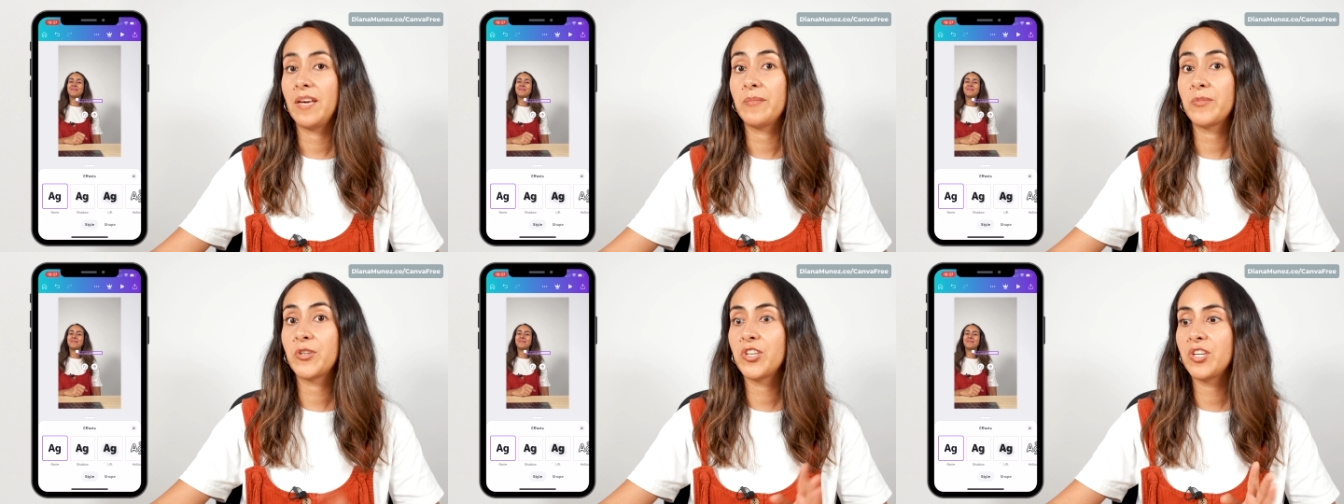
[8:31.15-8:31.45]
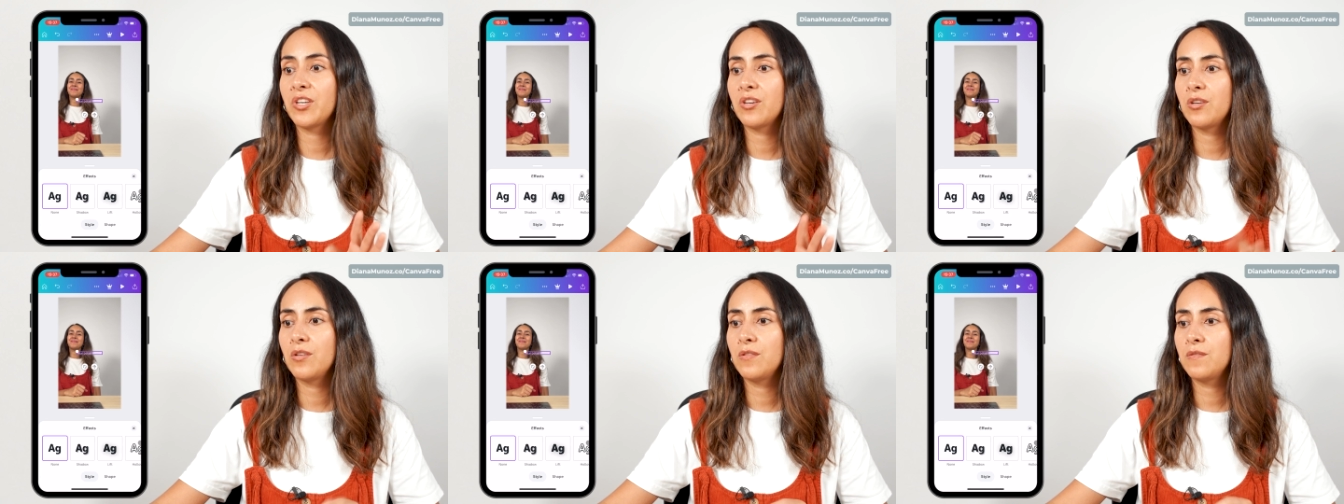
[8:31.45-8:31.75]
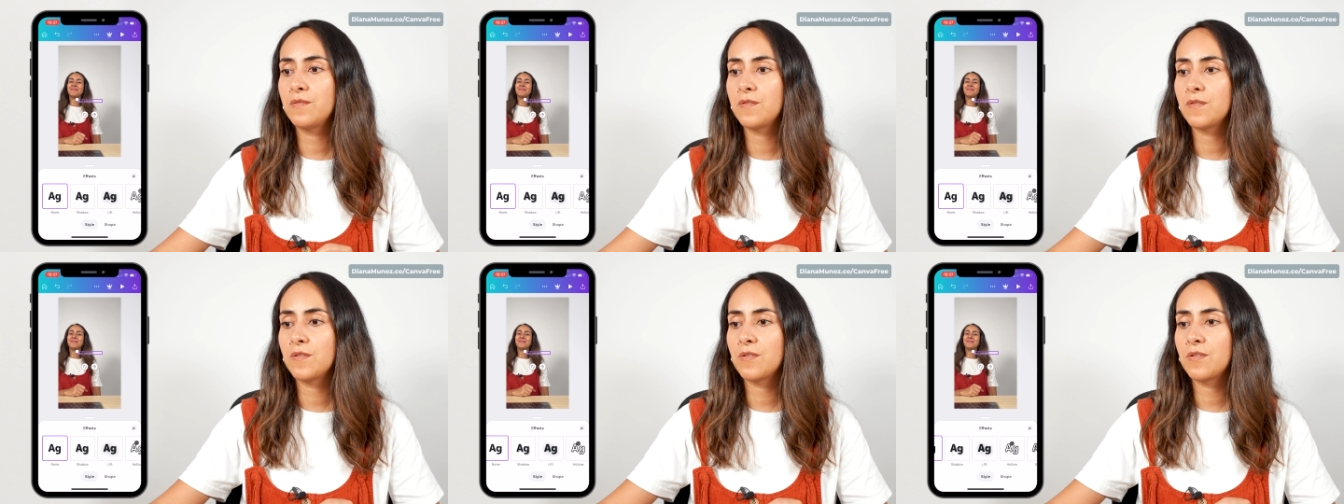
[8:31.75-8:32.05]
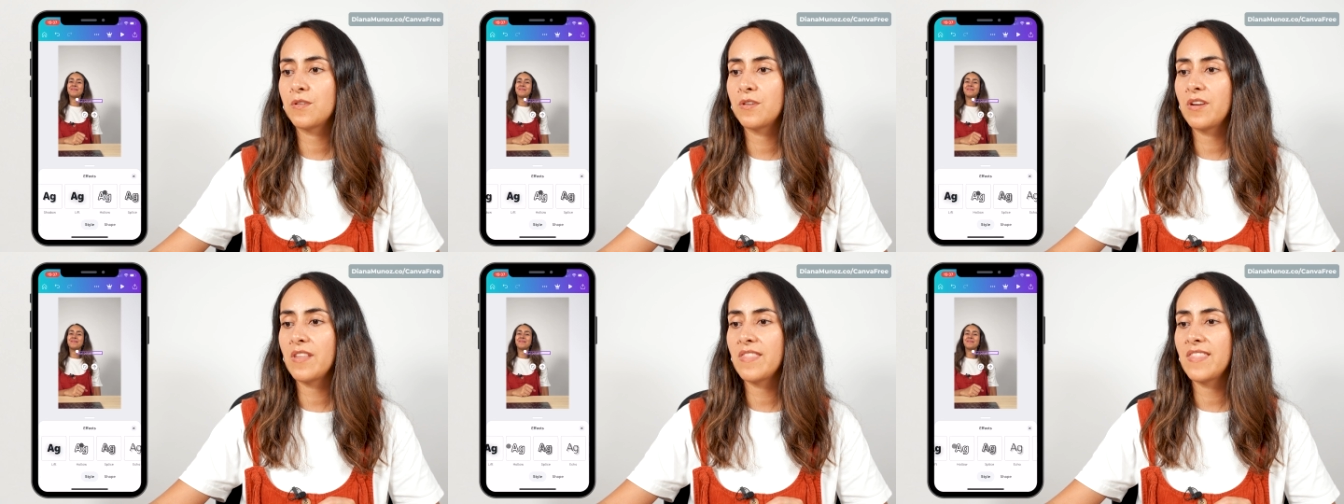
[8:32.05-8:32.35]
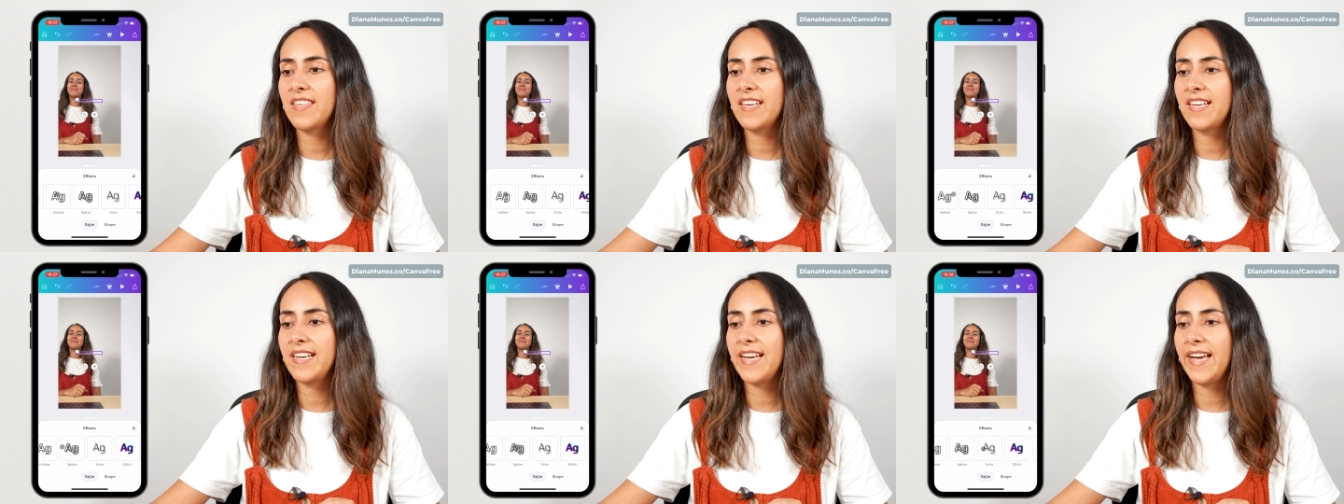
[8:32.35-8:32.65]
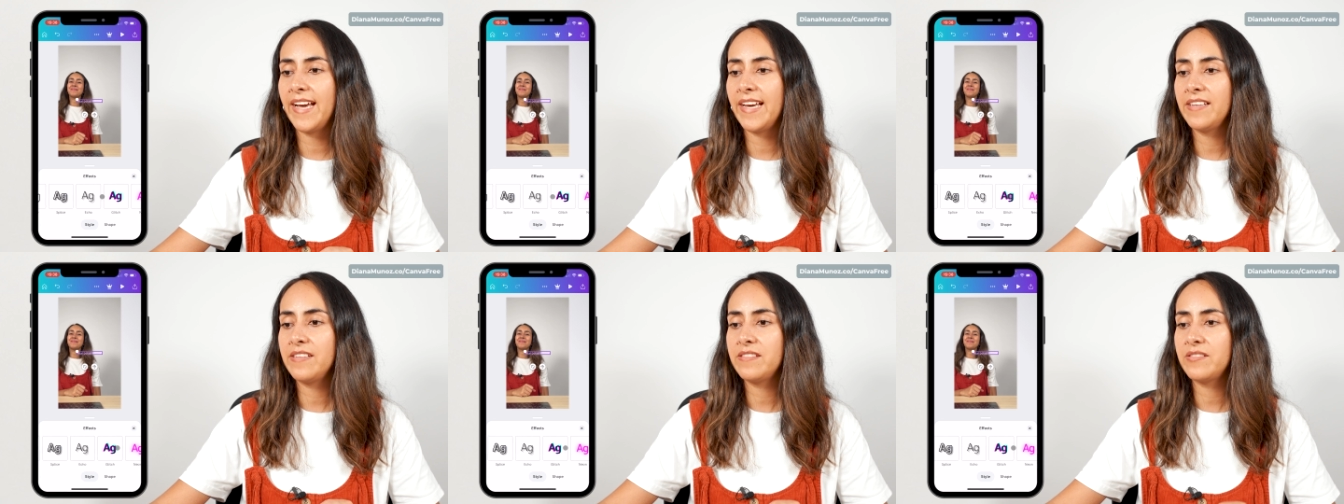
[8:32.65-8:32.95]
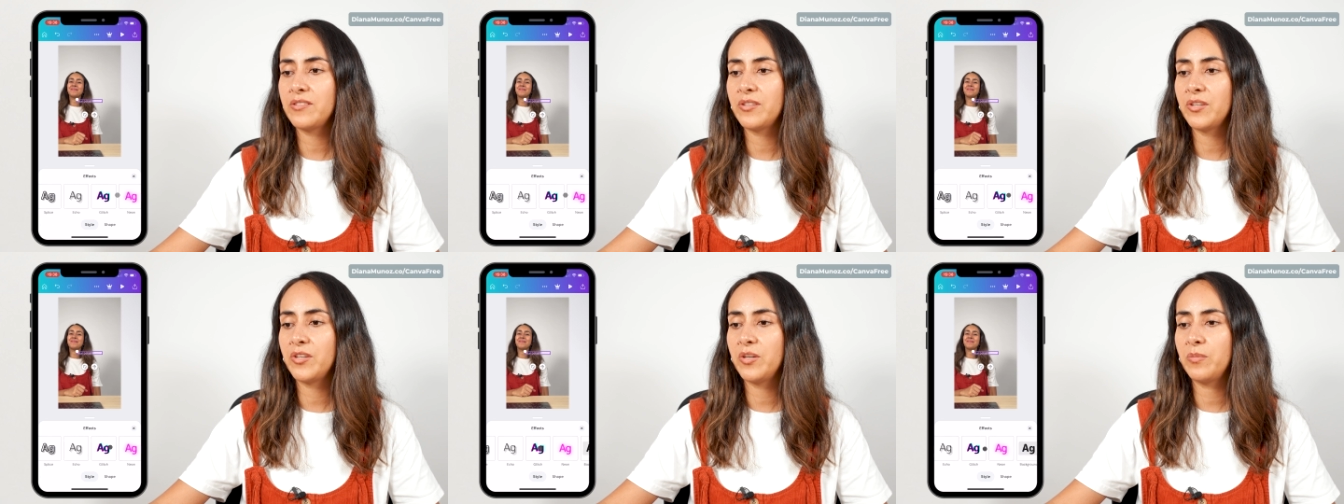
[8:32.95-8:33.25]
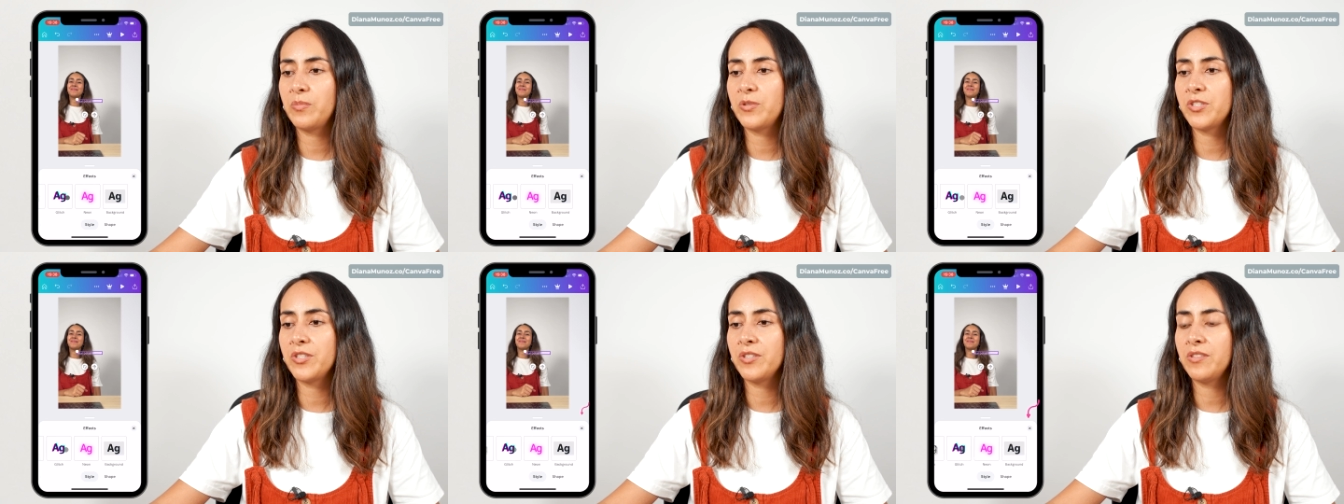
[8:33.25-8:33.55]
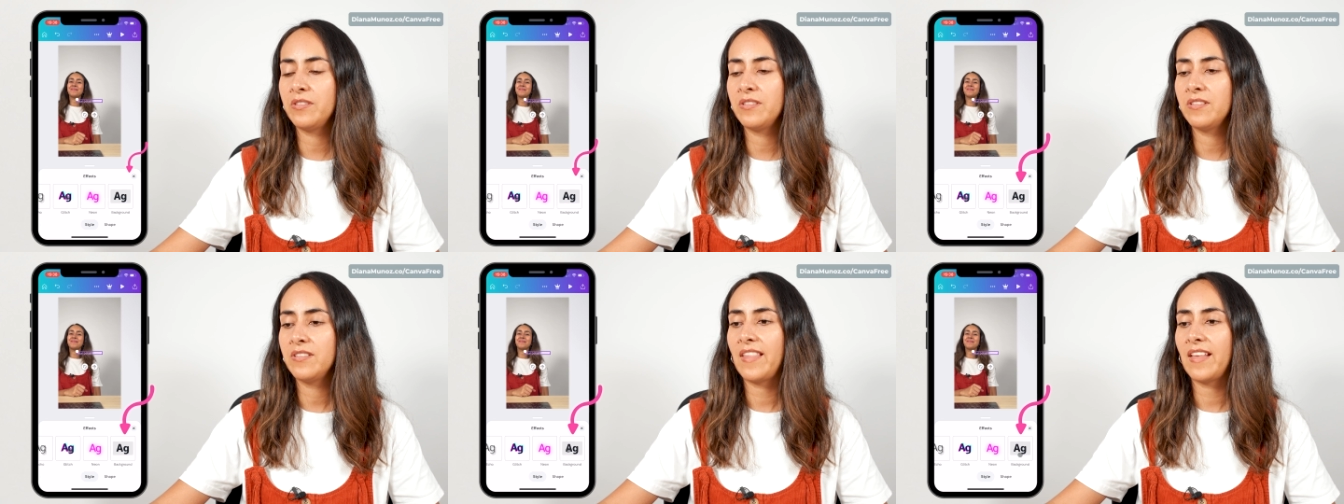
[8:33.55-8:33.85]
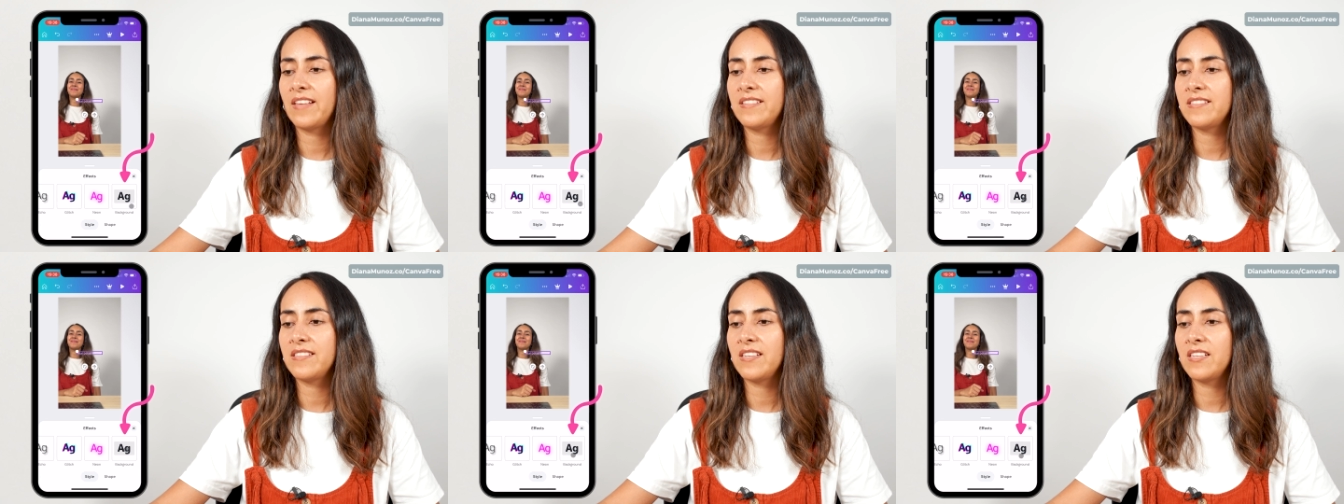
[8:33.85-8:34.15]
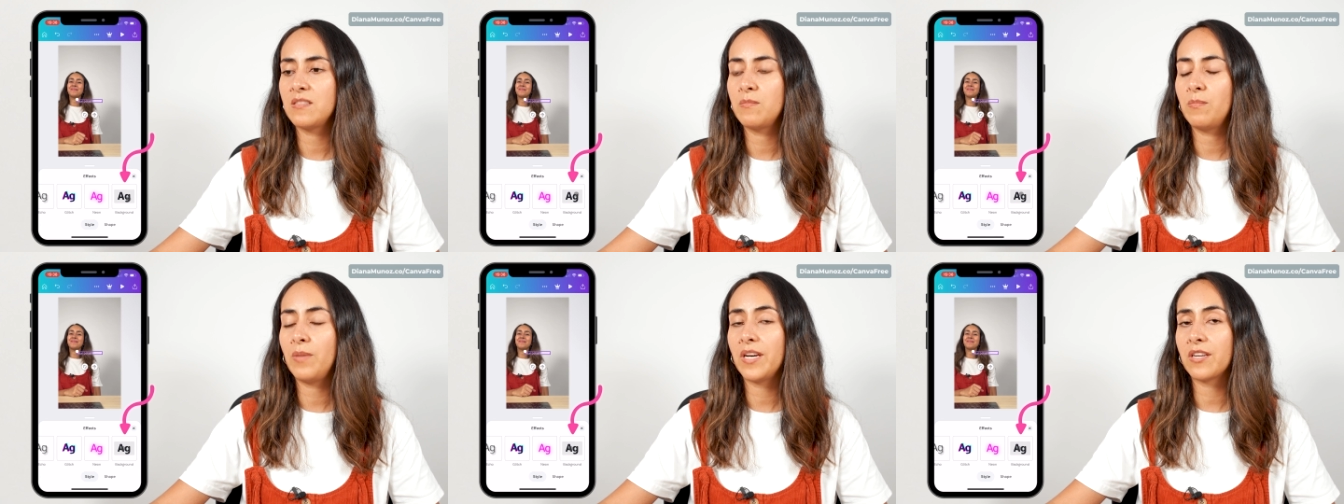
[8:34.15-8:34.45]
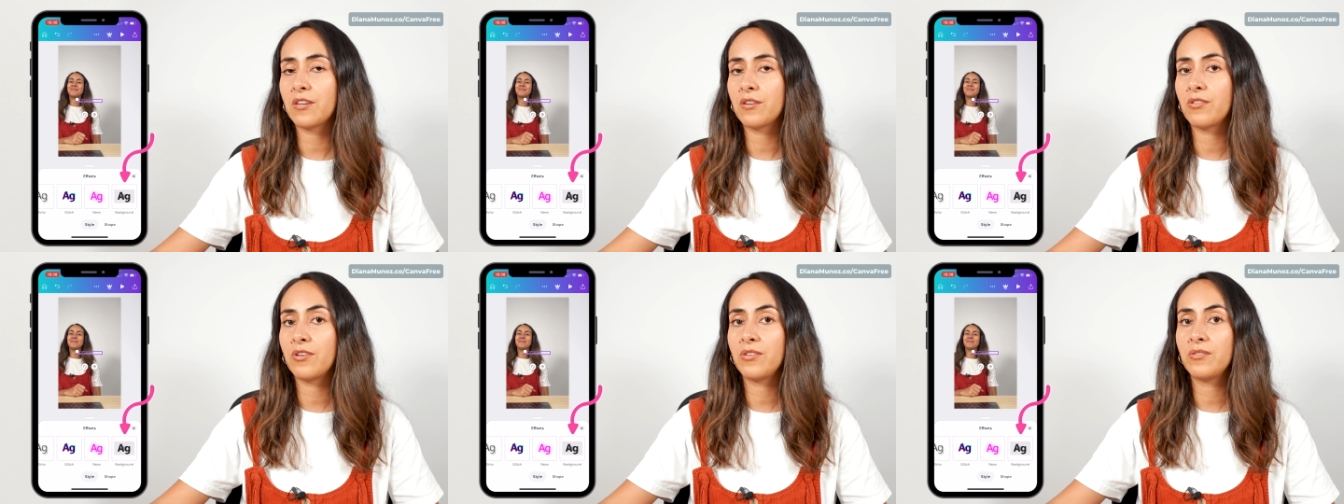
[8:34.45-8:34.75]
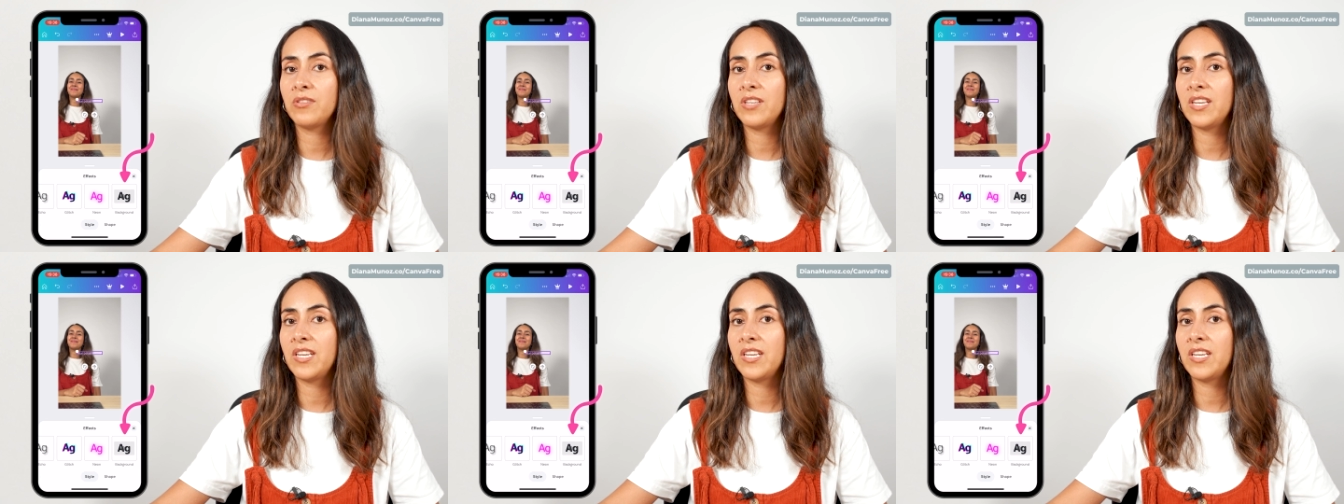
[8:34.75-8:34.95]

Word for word: I'm gonna go for the last option that says background,